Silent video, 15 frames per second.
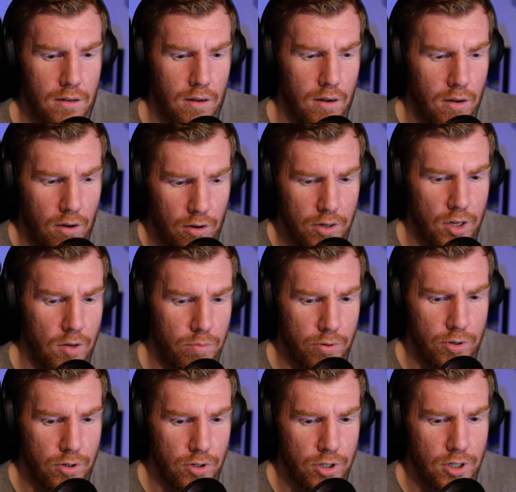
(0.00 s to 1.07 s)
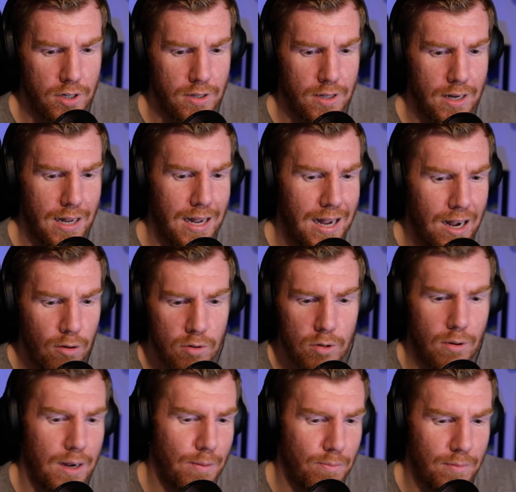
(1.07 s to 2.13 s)
audio production and then how do
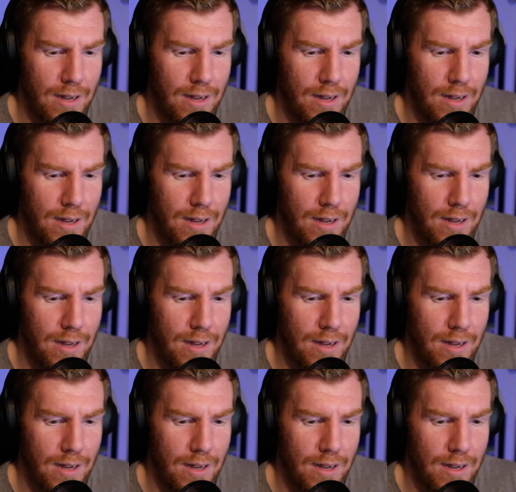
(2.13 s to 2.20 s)
I